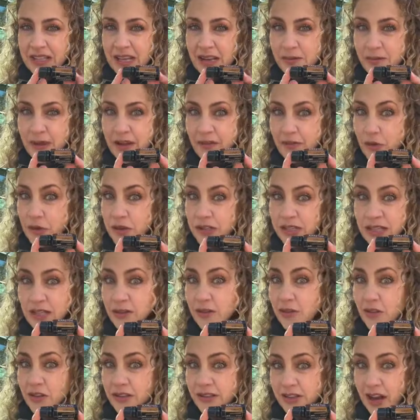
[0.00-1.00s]
and my
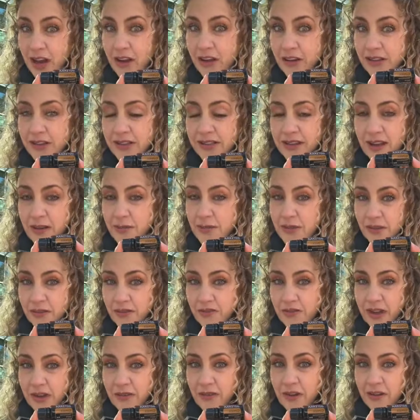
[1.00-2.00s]
14-year-old daughter's absolute
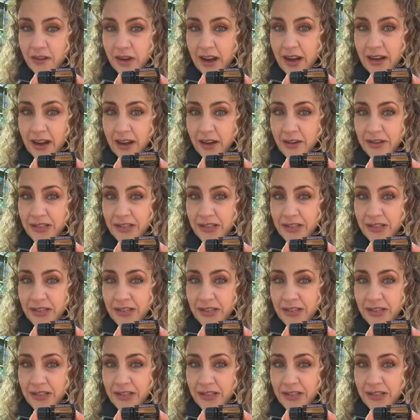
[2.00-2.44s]
favorite right now.